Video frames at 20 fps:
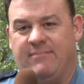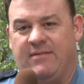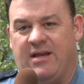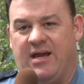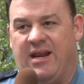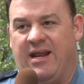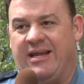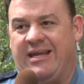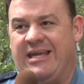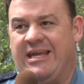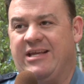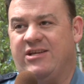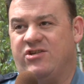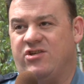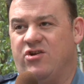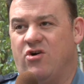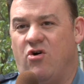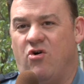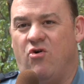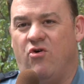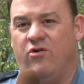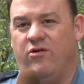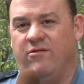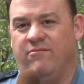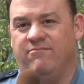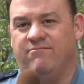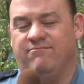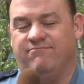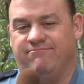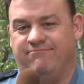kind of
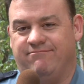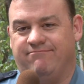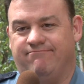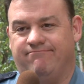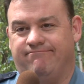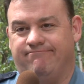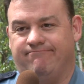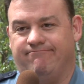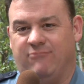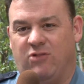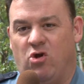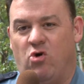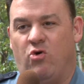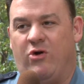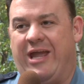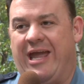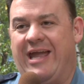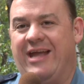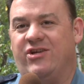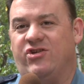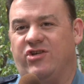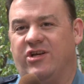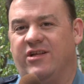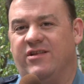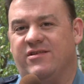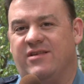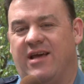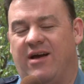keystone locations